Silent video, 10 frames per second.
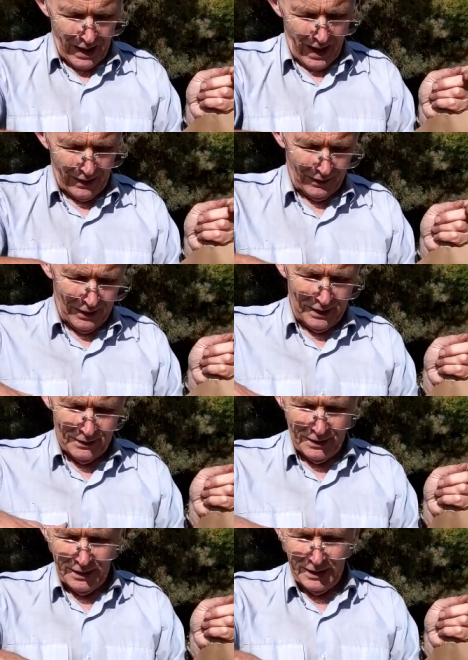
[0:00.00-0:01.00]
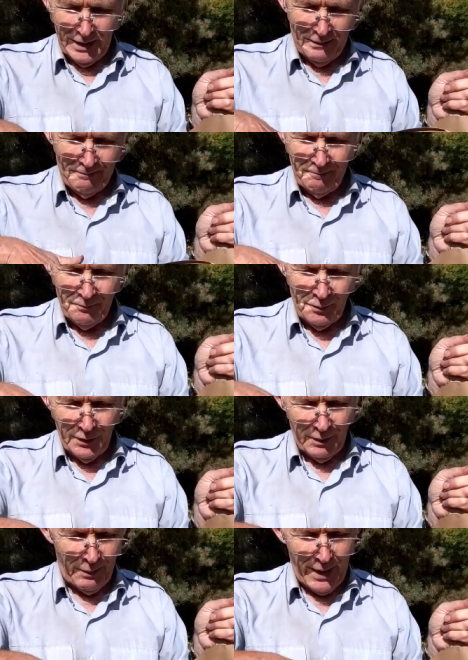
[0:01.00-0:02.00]
and the
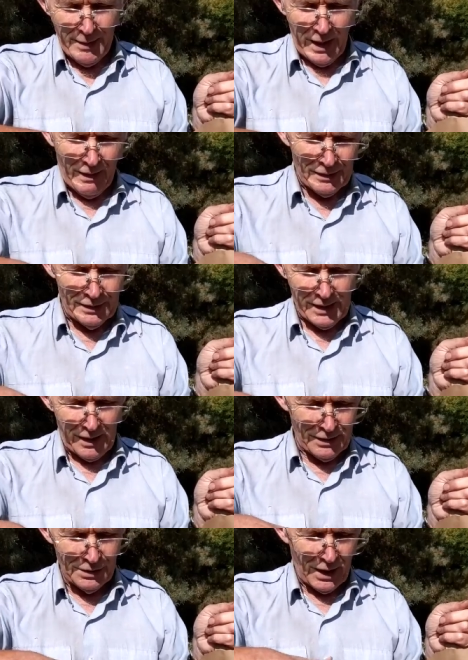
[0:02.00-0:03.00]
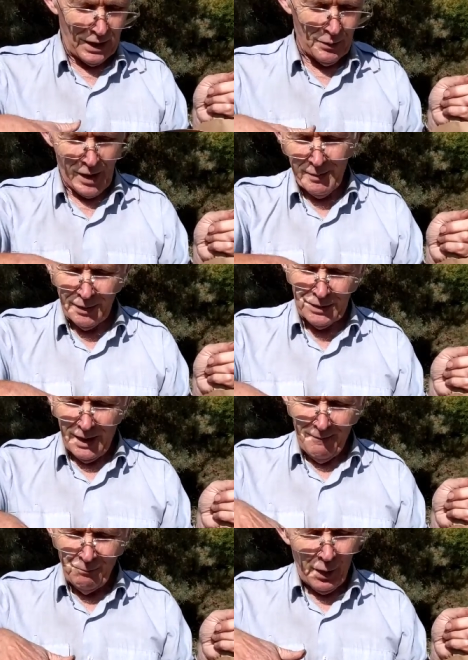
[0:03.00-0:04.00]
baby irises out in January, but
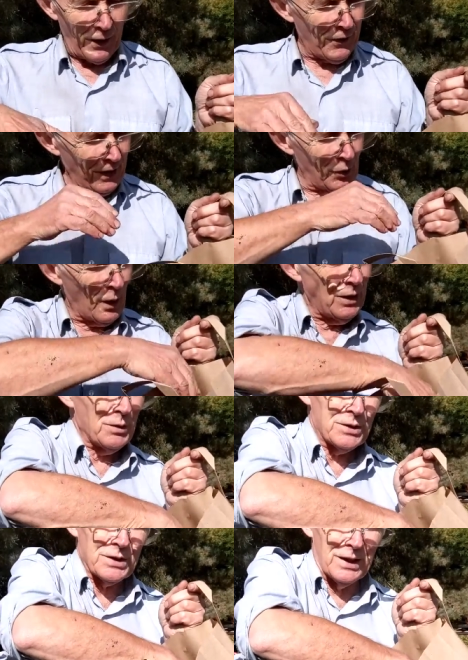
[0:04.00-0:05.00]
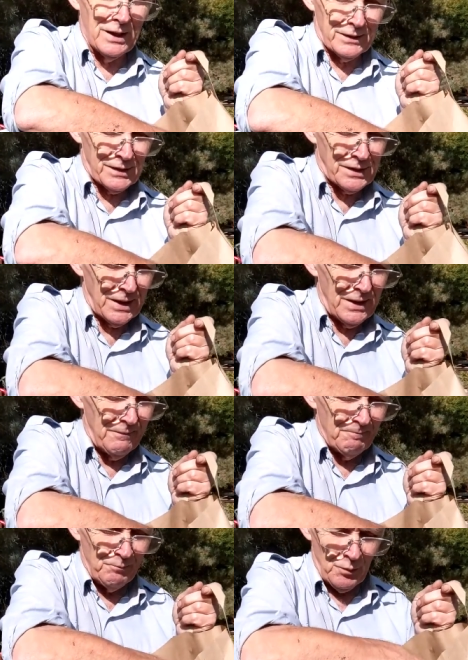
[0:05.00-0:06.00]
I think when you start to see
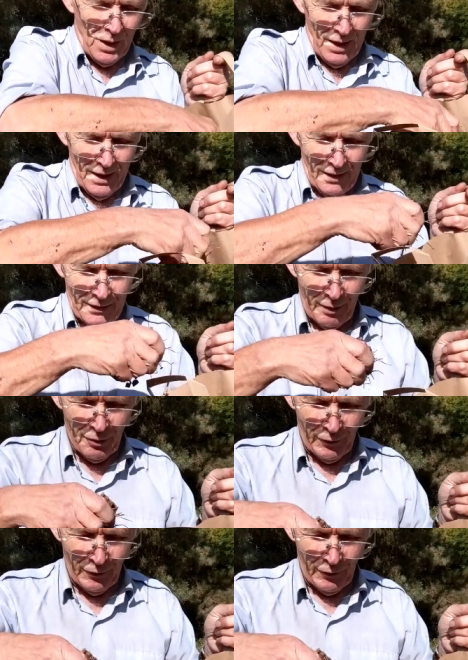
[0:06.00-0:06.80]
those